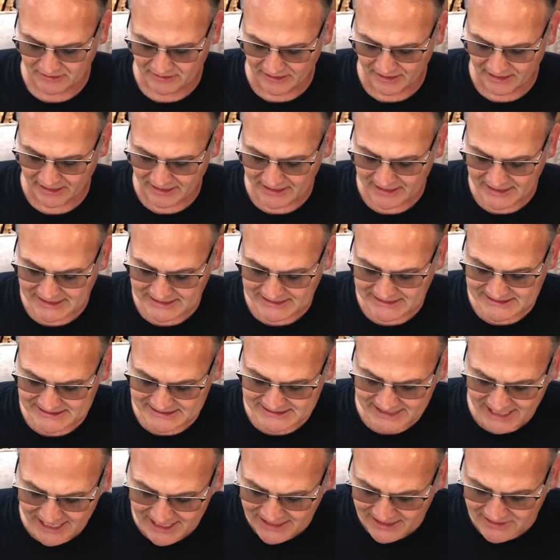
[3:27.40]
And he
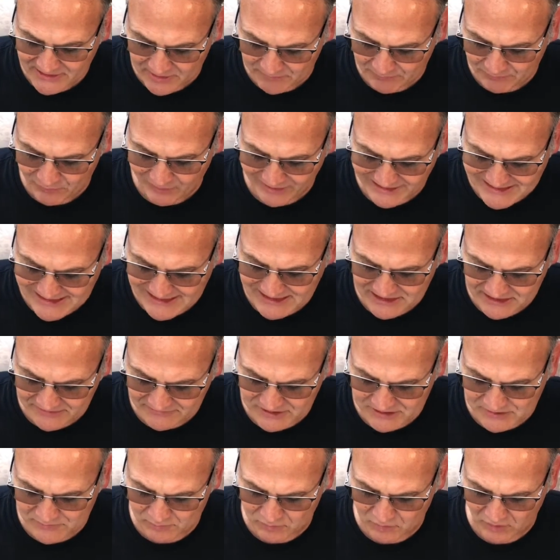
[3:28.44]
said in the presence of
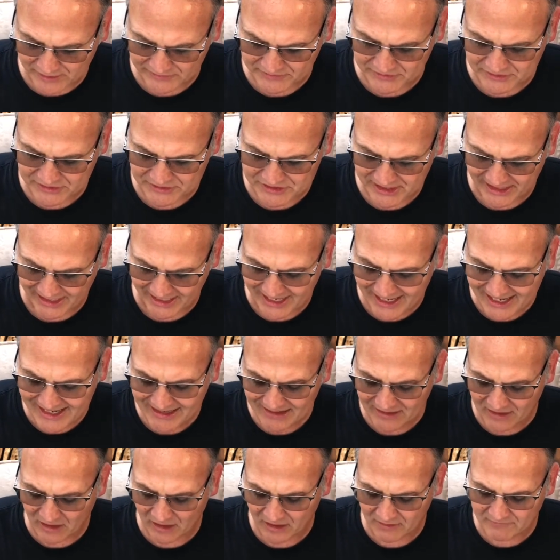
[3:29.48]
his brothers
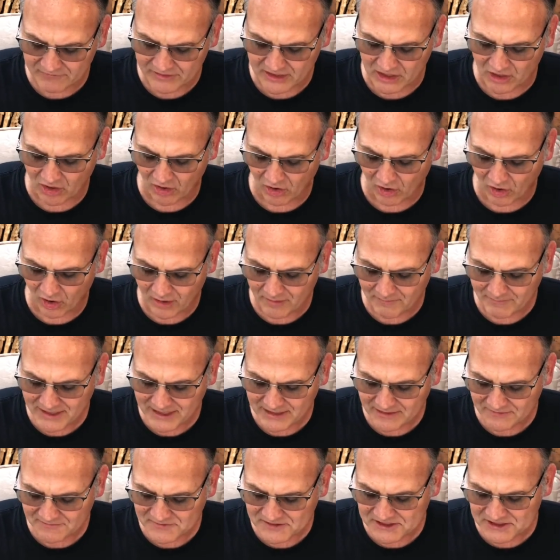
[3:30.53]
and of the army
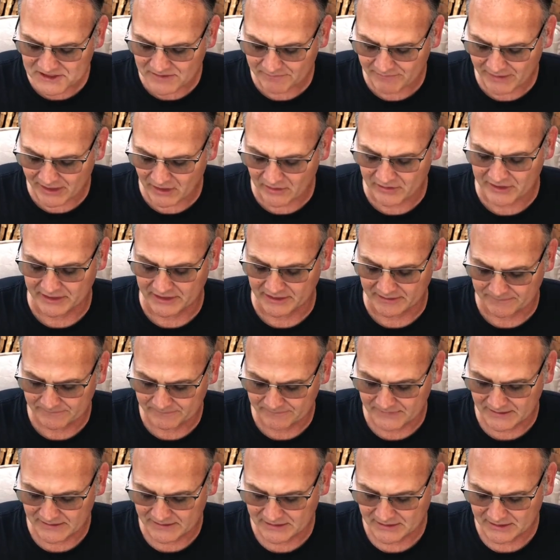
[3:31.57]
of Samaria,
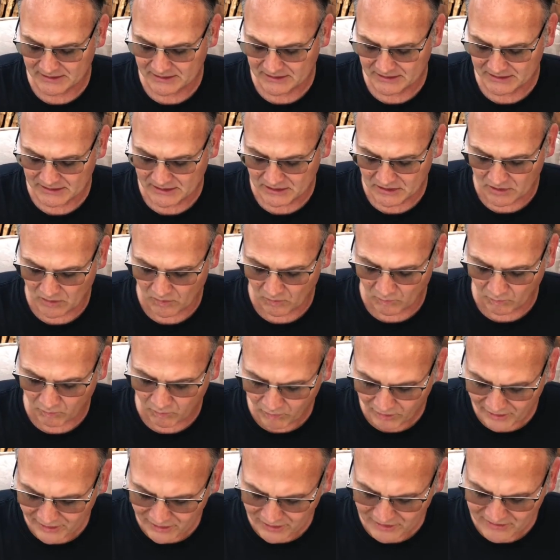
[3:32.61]

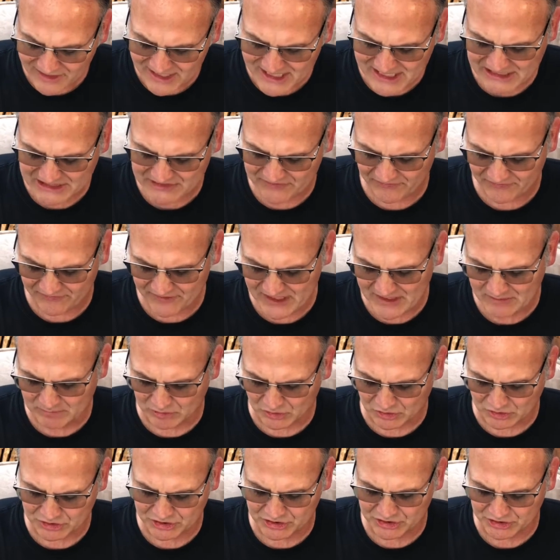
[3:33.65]
'What are these
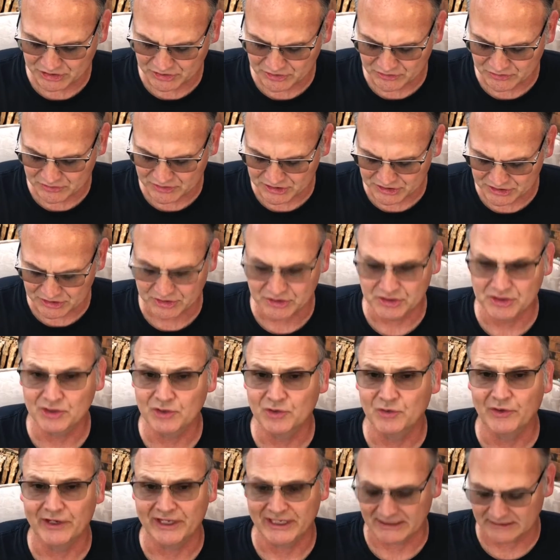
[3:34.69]
feeble Jews
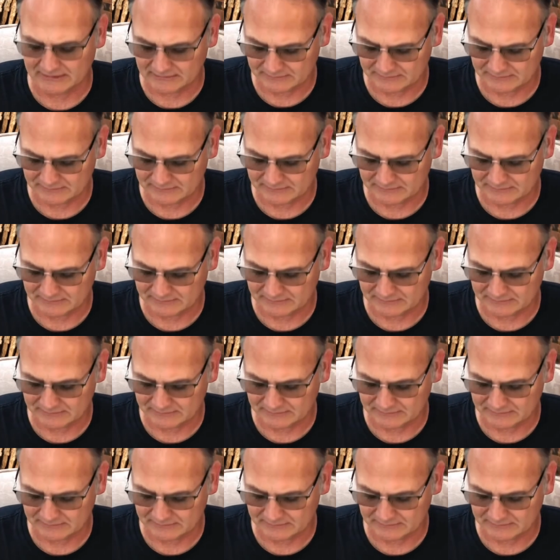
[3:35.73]
doing?